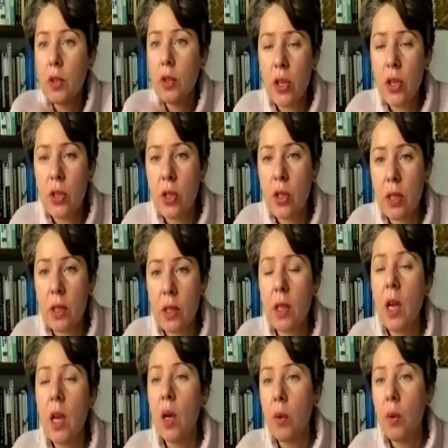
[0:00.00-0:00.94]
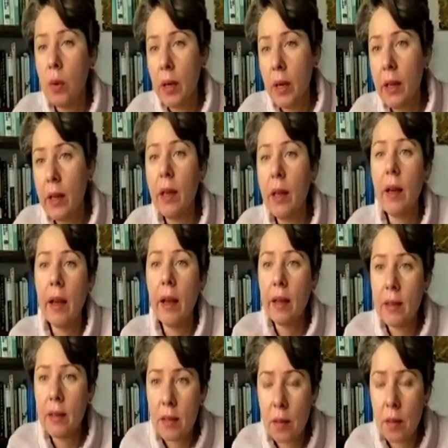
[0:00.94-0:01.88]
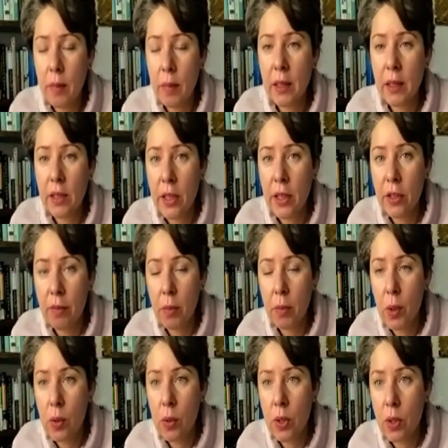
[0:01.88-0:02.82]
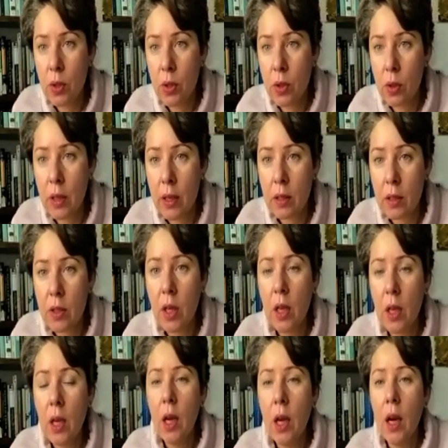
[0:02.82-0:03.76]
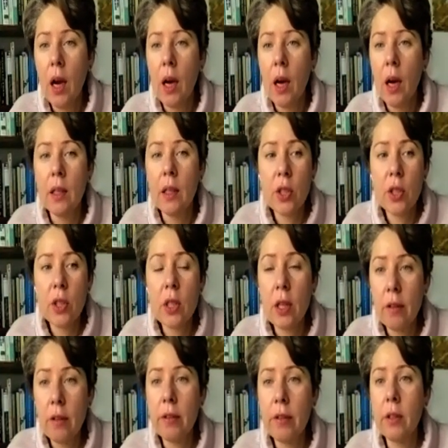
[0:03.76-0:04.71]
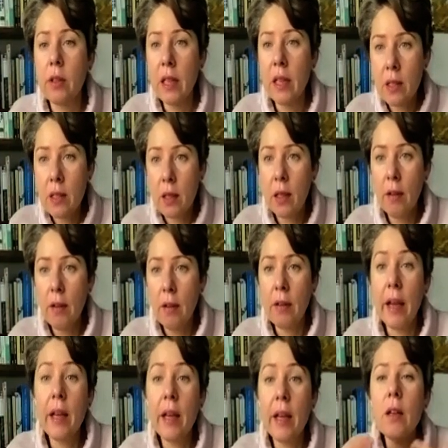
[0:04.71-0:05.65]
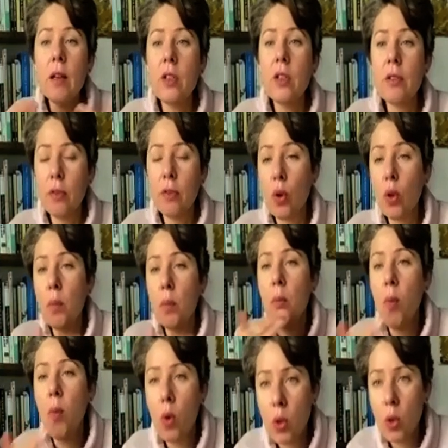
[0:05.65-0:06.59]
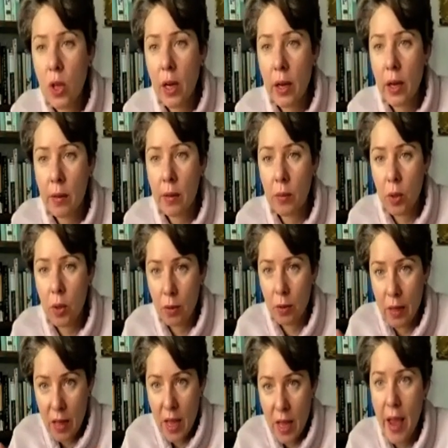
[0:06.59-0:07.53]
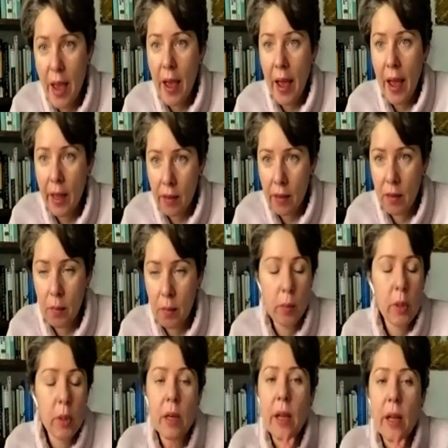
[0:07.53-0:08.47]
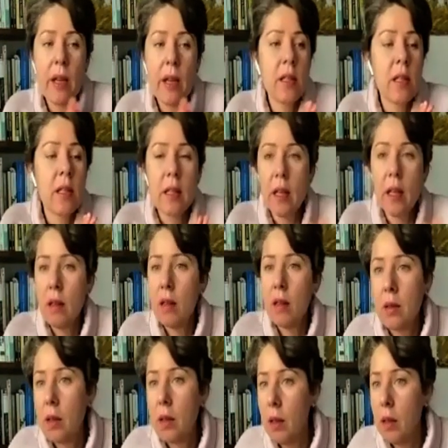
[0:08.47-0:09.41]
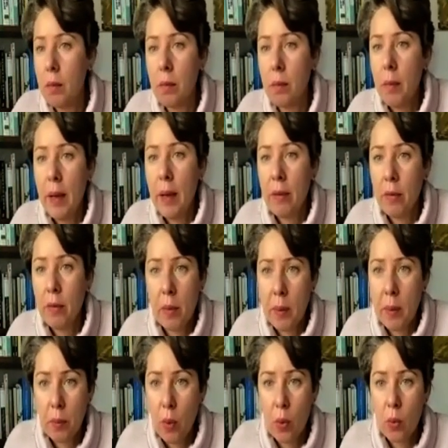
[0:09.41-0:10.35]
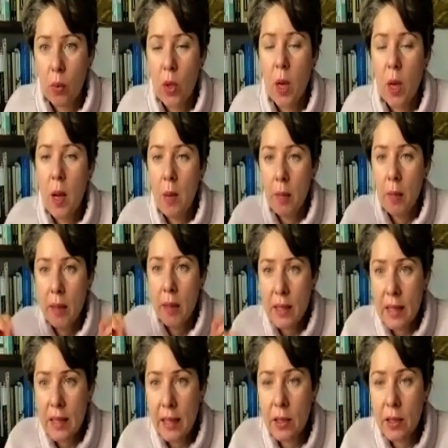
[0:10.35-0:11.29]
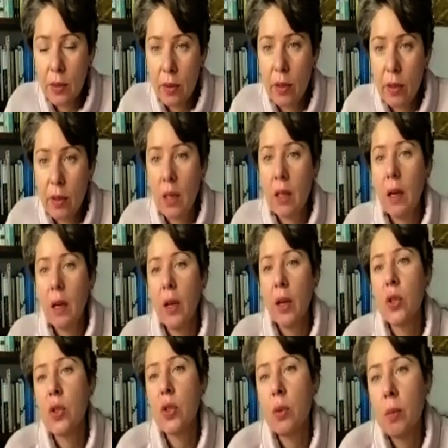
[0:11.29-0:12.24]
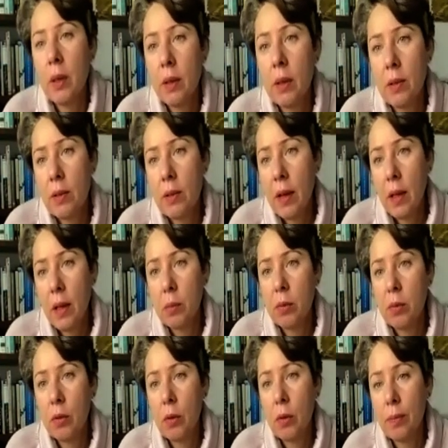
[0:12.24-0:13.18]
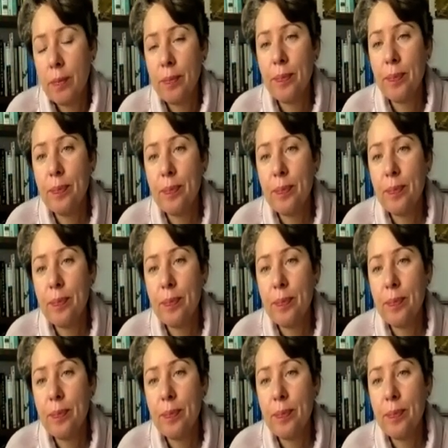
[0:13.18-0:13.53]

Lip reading: kind of changes it. When I can, I add some meditative music to that, and I feel that's enough. I can't afford more time there at the moment, and I understand that many women won't. But this little thing, I should be helpful.